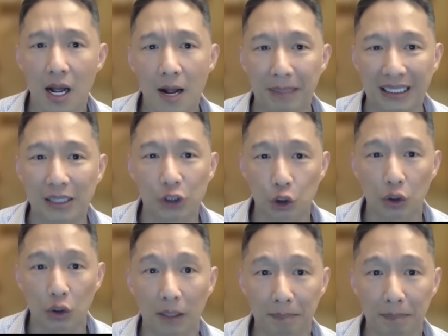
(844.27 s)
Because
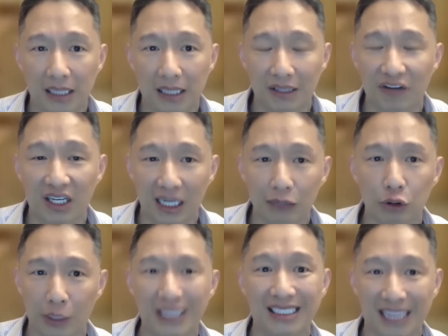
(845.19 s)
if a country
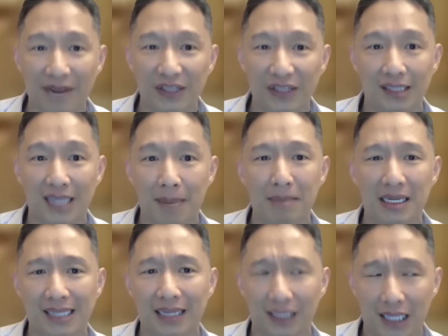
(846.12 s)
runs deficit, that
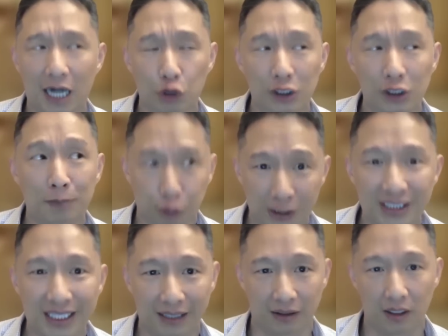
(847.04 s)
means that the country is
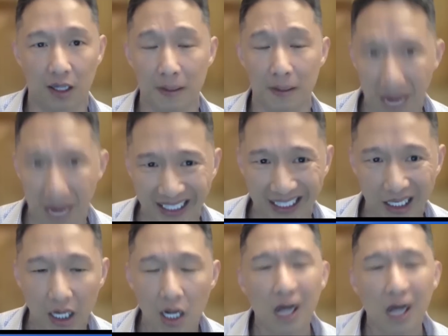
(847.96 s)
printing the money.